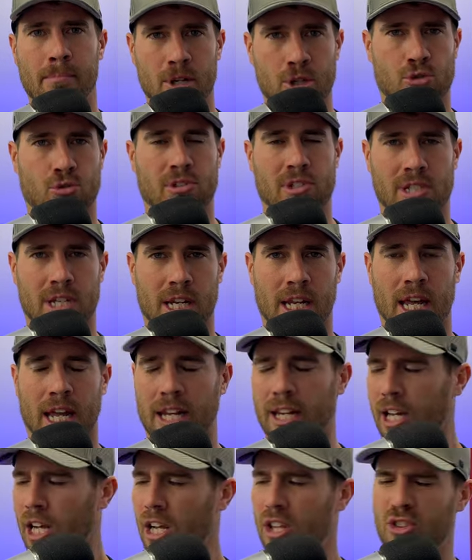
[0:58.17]
interested in.
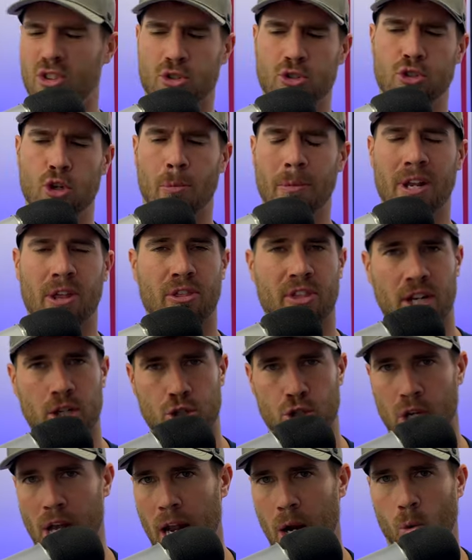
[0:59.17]
There's so many
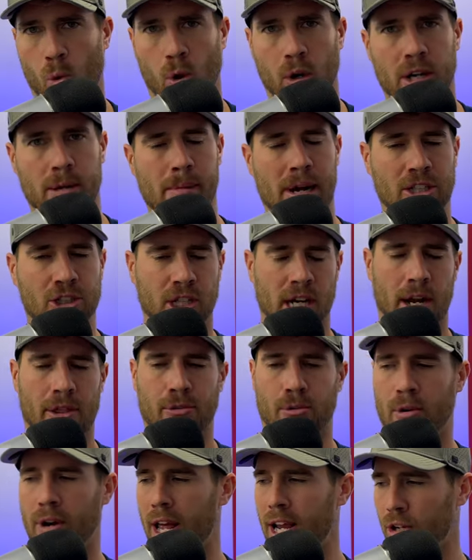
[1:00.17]
things you got to worry about. You got to
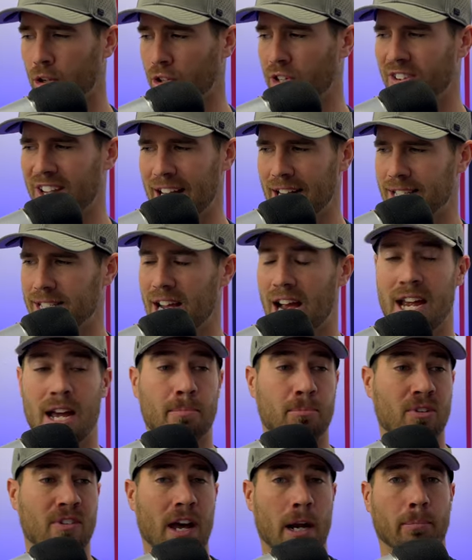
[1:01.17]
throw an anchor, you got to tie
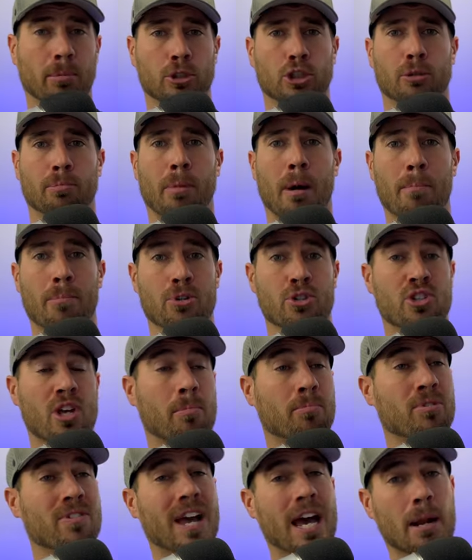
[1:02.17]
up, you got to put your bumpers
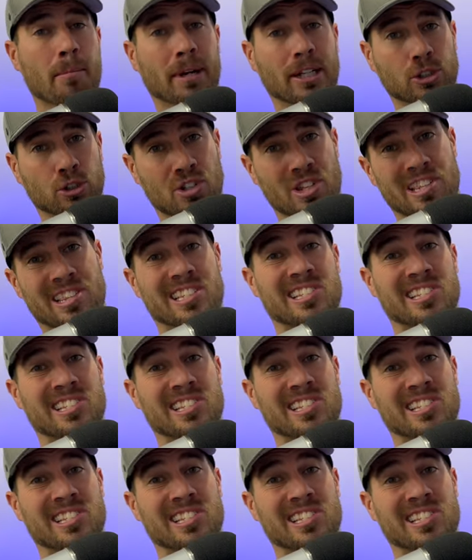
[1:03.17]
up, you got to make sure that the